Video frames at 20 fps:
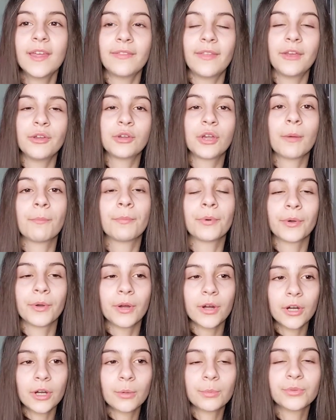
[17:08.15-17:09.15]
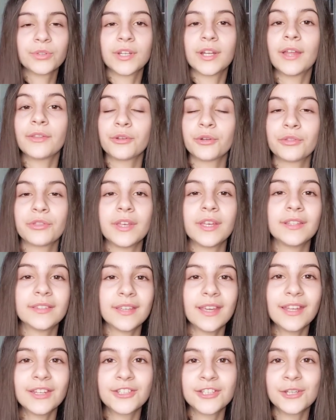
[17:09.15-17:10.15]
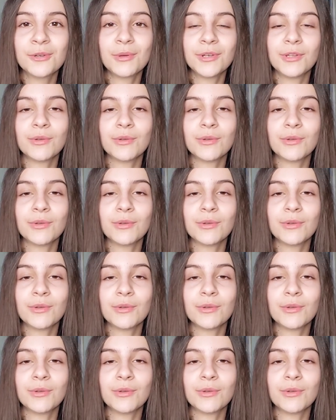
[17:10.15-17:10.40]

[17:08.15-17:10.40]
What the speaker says: that you can put herbs and other things into,